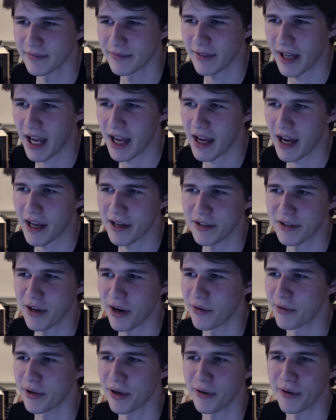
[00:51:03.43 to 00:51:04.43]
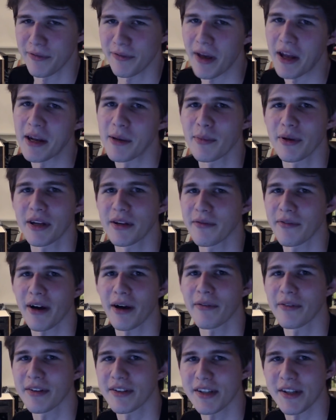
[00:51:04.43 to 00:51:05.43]
I don't know if anybody
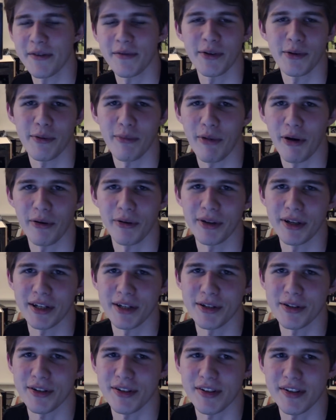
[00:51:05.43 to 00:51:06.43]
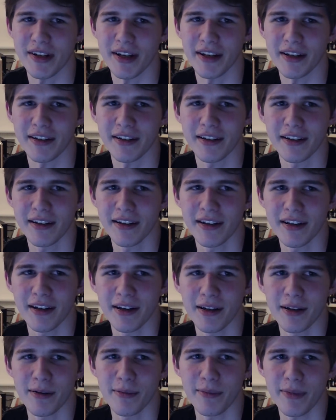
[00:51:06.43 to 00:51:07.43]
found this even remotely interesting,
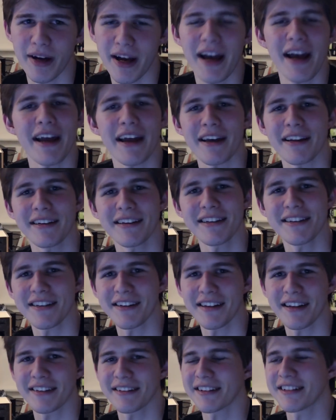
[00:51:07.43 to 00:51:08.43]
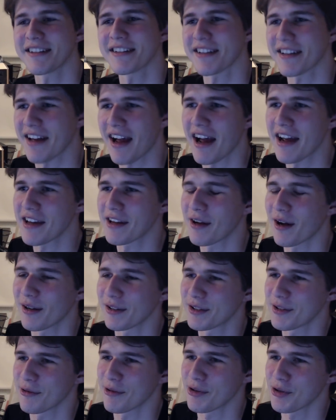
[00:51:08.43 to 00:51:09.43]
but hey, at least I
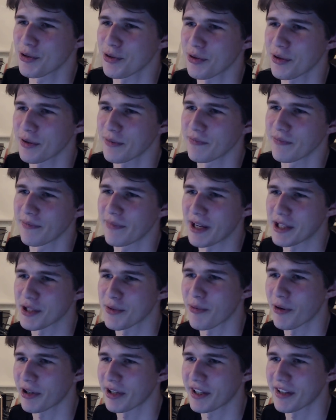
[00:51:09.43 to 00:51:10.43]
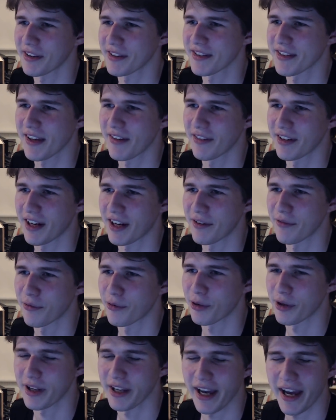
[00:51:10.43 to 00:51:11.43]
got to enjoy benchmarking the
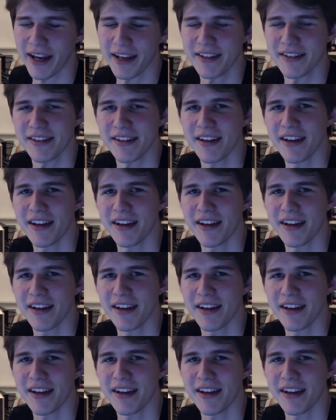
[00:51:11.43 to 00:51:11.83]
7940X.